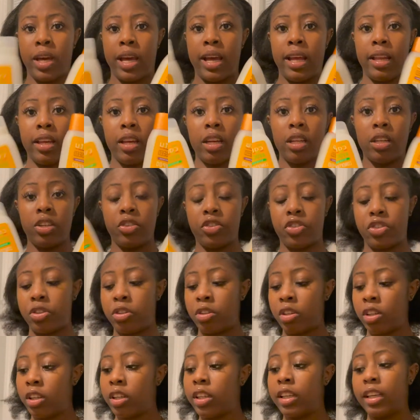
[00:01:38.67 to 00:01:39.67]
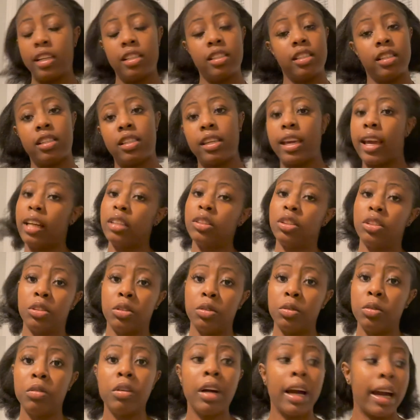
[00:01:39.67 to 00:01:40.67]
and conditioner. Yes, it's
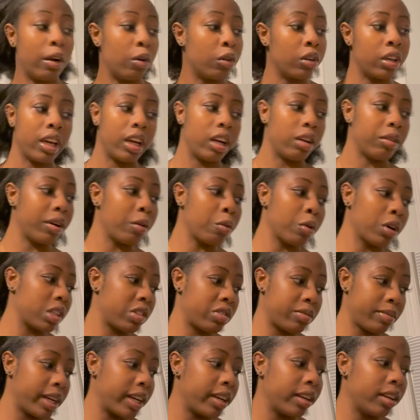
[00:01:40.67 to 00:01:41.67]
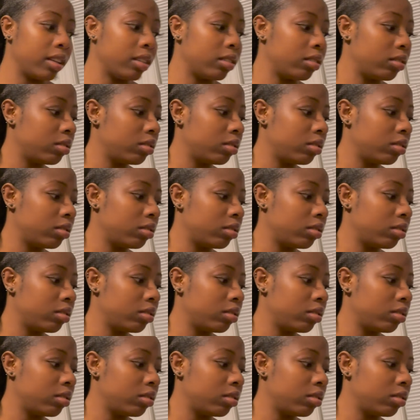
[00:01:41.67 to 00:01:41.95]
Cantu. I don't care. It works for my hair.